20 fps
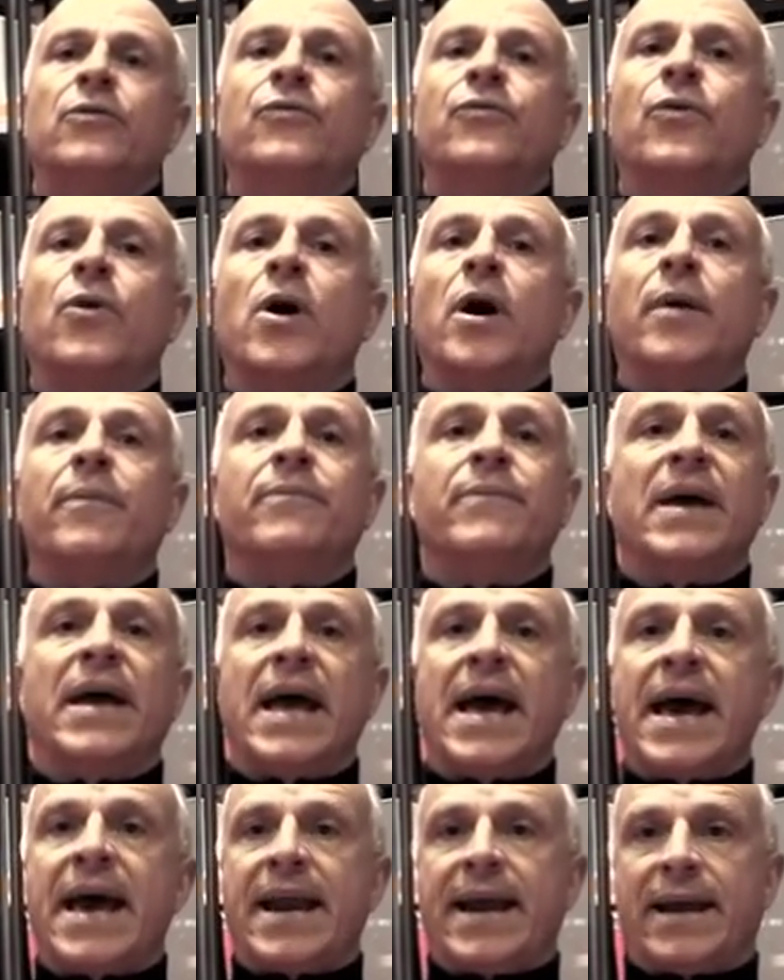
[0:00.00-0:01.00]
from
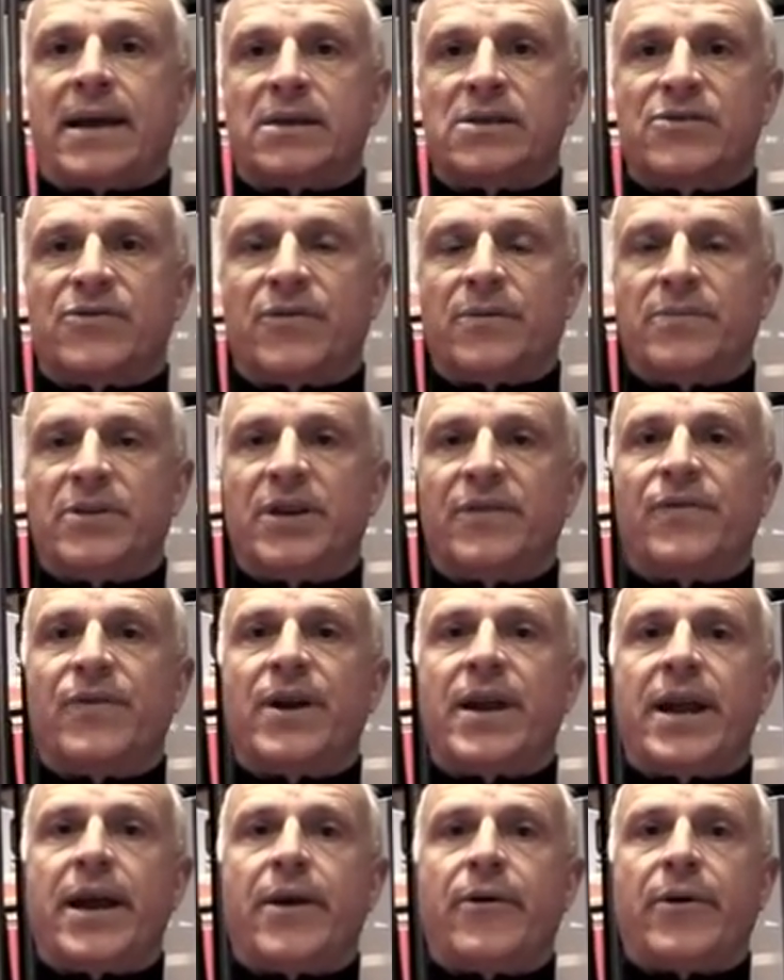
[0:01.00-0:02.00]
attics from
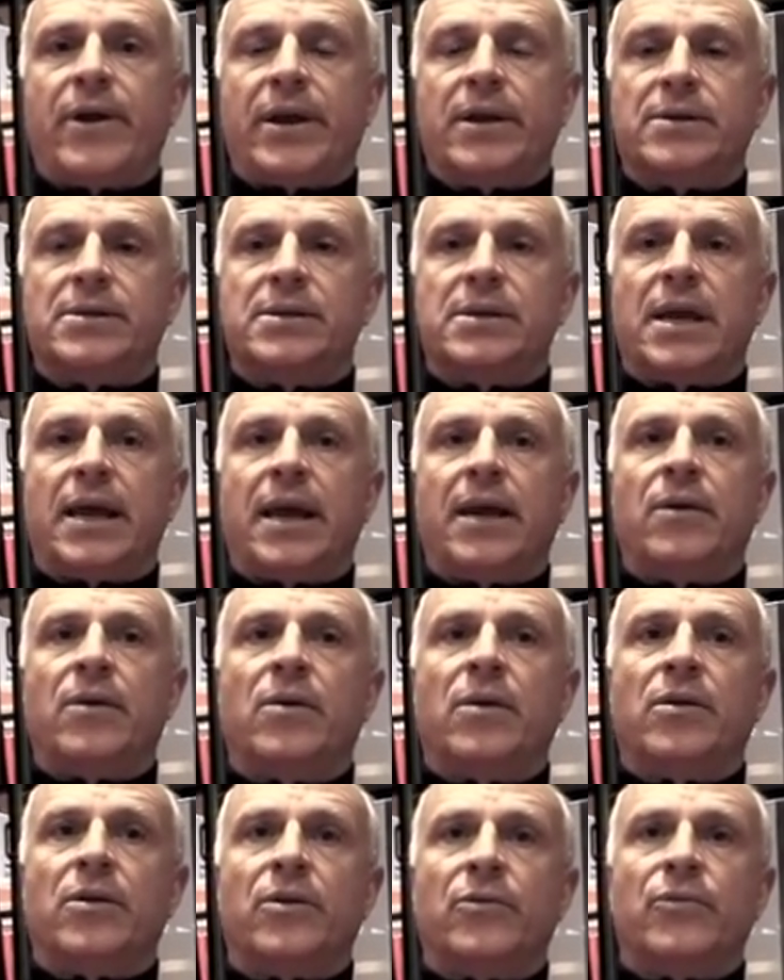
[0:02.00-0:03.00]
different areas. And
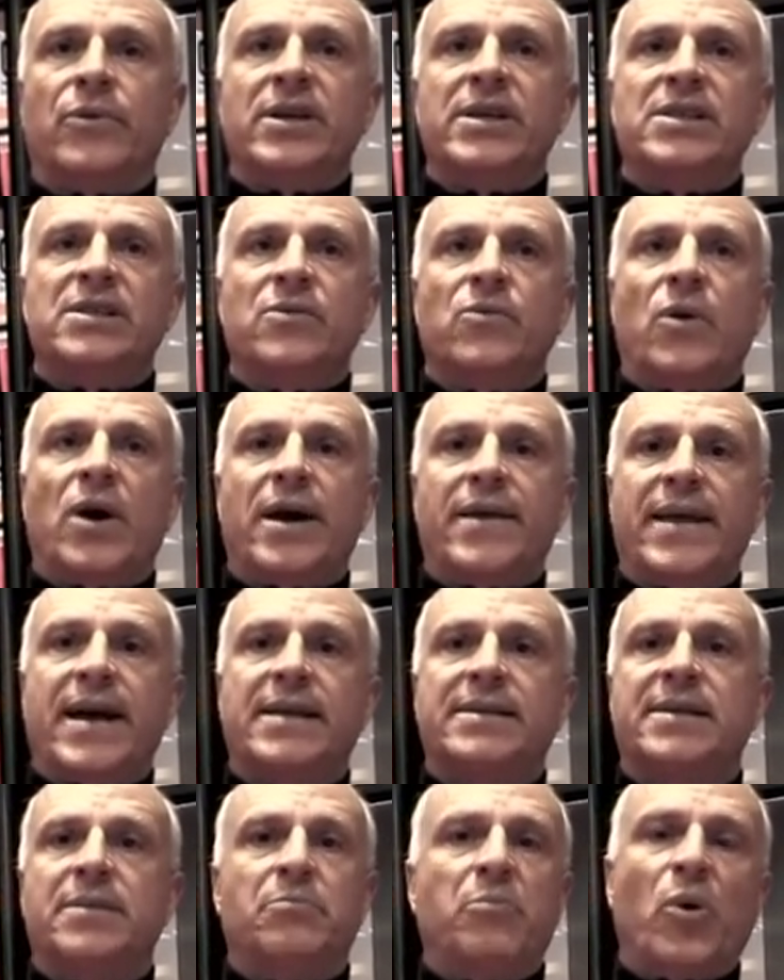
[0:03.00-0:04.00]
the reason why
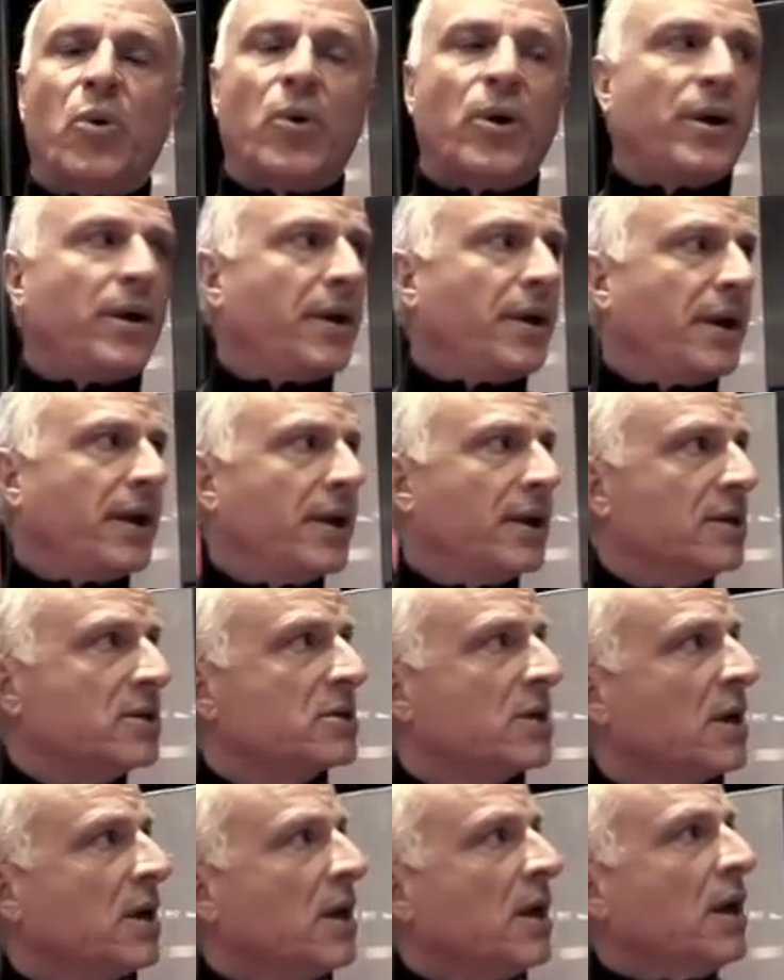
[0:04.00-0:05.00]
that's important is
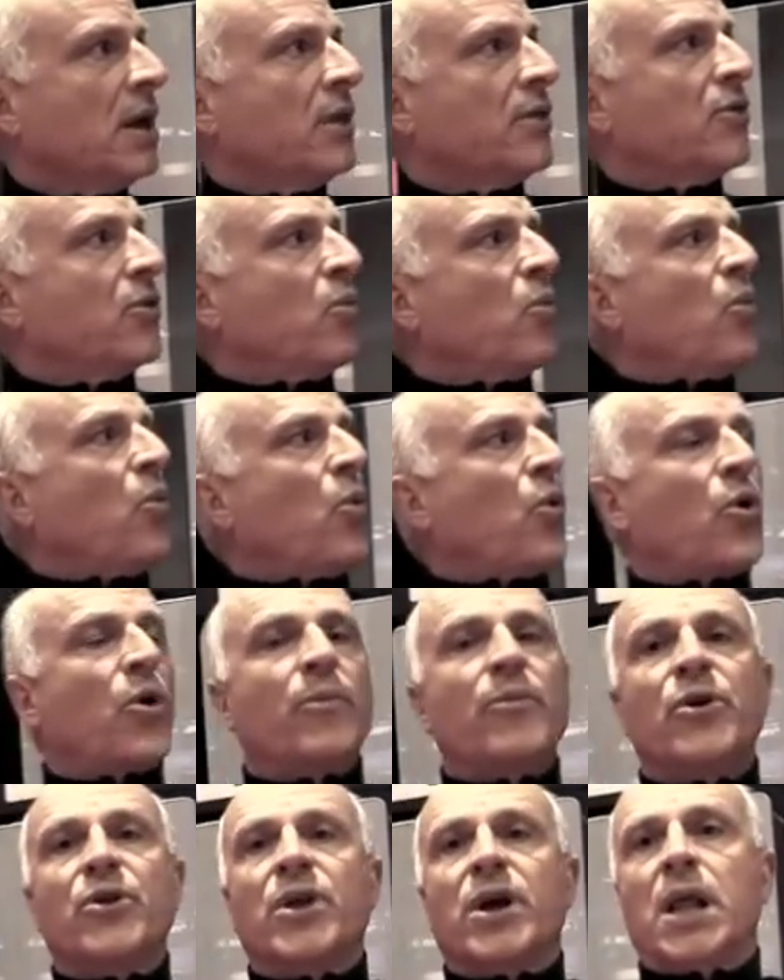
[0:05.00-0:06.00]
the
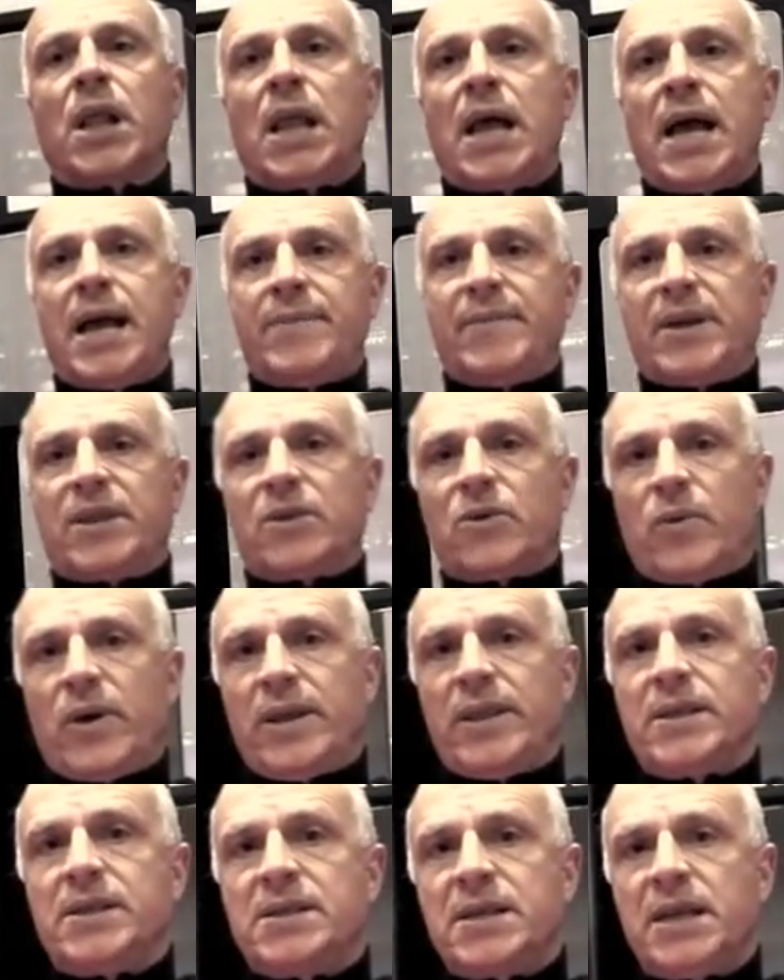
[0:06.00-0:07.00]
warmer the climate, the
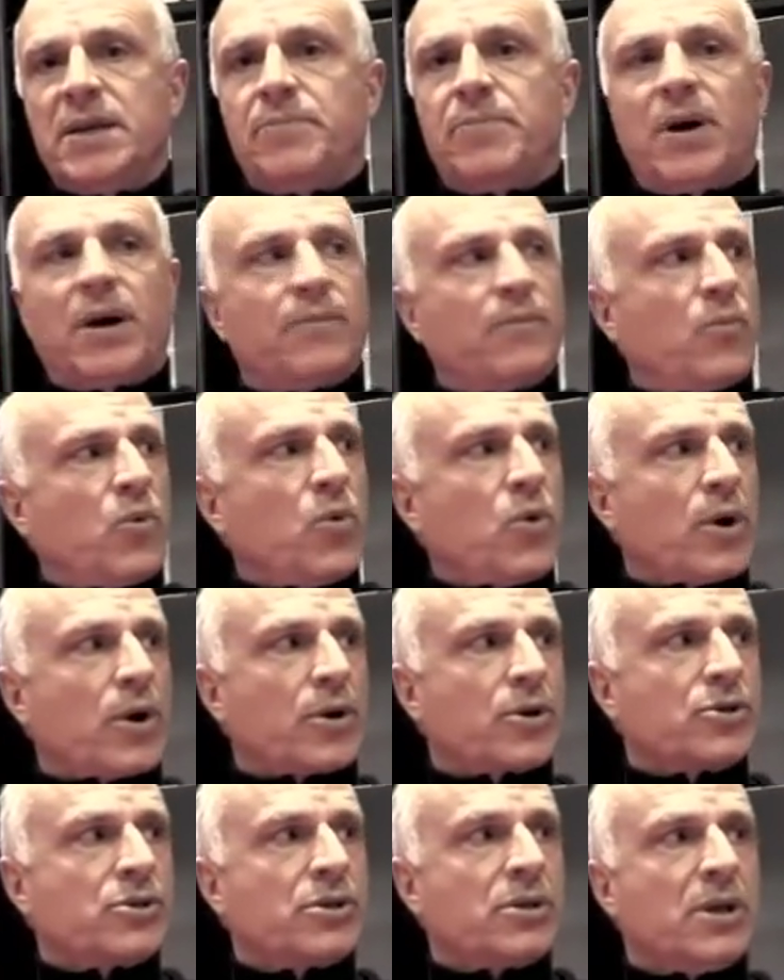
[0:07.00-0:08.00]
way this heat pump
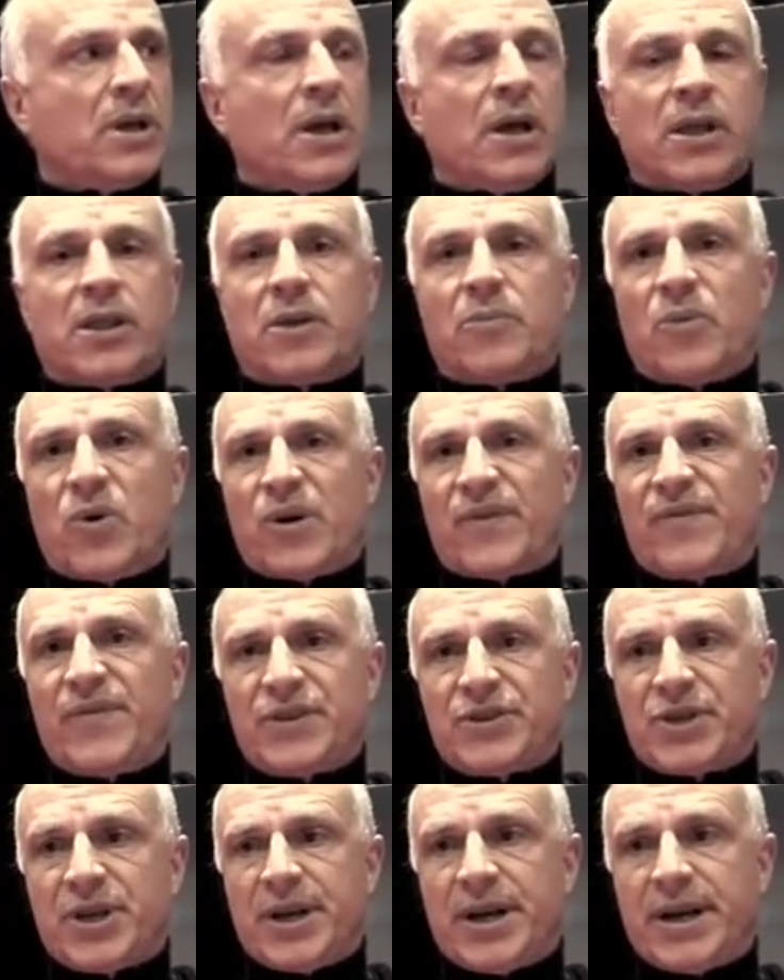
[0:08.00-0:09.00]
works, the more
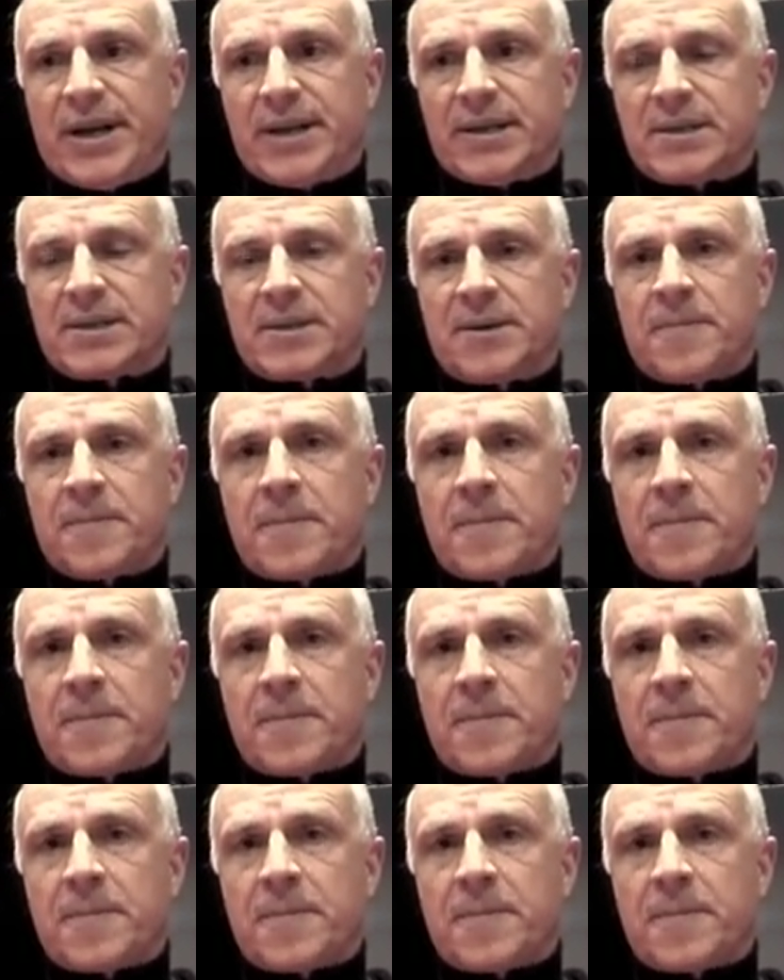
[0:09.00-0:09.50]
efficient it is.